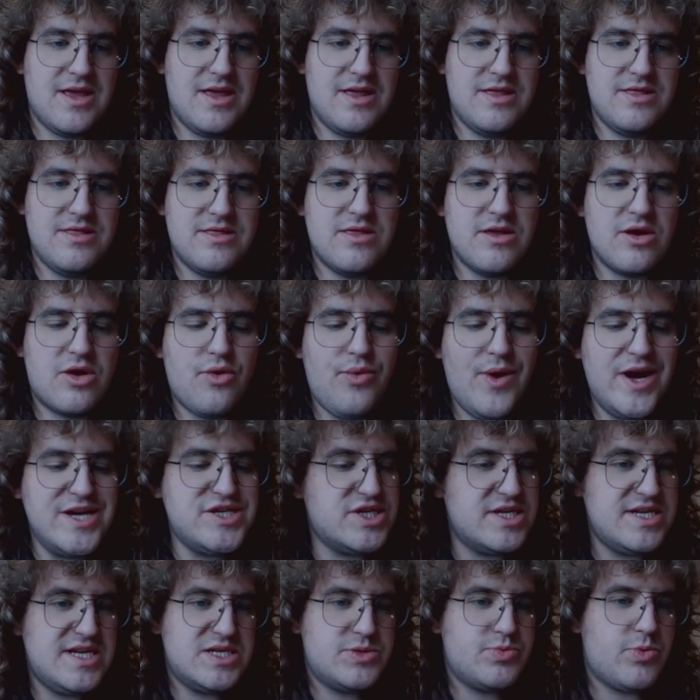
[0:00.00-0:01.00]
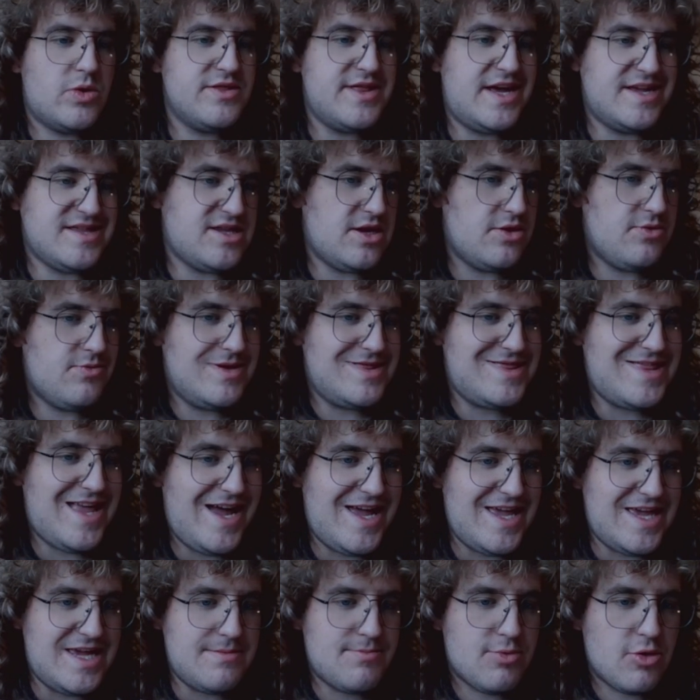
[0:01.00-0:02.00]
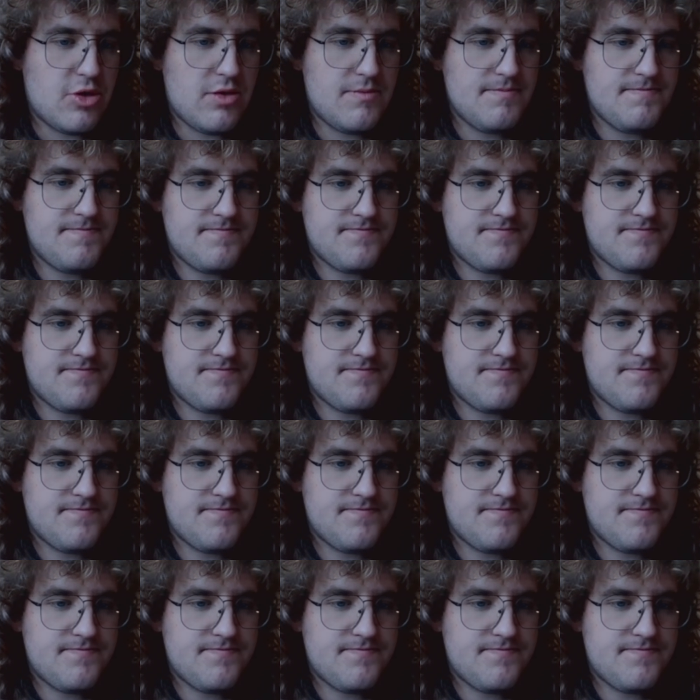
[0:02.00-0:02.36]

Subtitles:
The question is what they do with their e-pawn.